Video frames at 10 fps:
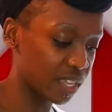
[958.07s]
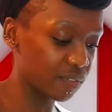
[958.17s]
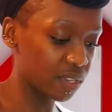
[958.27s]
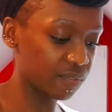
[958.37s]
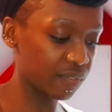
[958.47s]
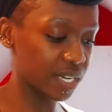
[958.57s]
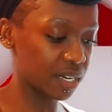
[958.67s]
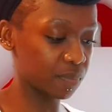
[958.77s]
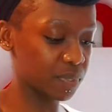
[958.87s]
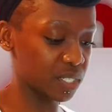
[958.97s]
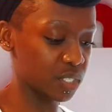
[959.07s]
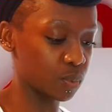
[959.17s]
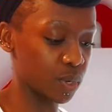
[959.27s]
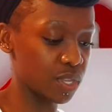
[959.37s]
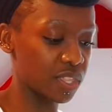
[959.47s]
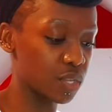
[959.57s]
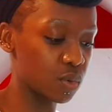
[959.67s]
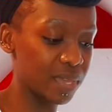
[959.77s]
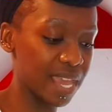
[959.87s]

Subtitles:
If you can find another position where you think you'll be